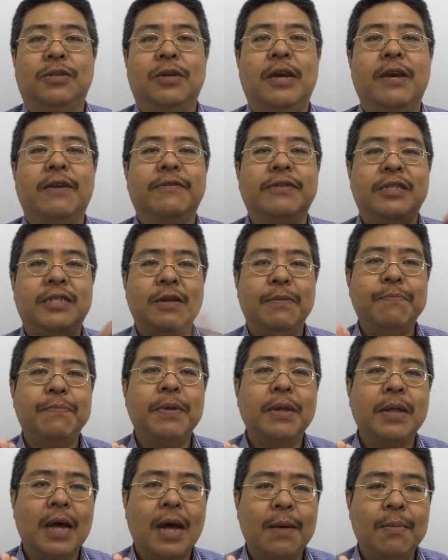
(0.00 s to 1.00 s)
You have
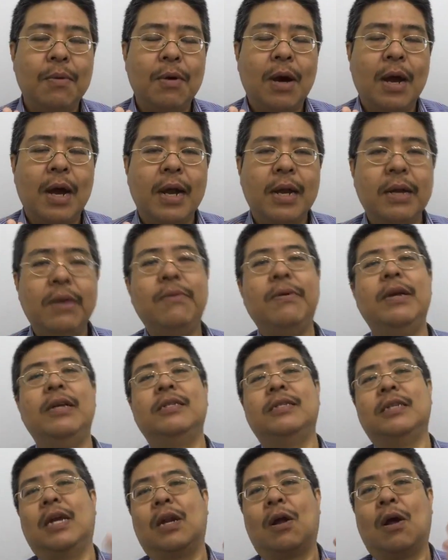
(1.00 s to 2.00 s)
simple
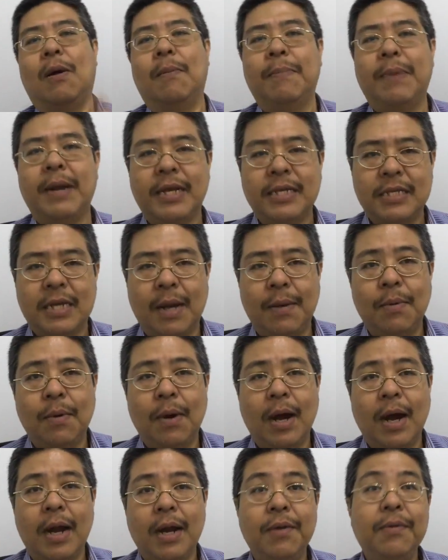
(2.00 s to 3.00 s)
carbohydrates and complex
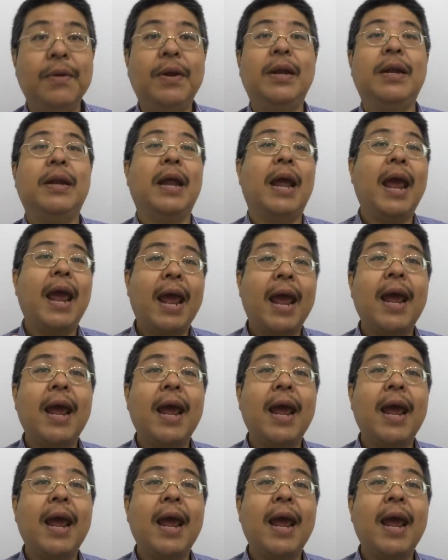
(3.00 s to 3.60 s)
carbohydrate,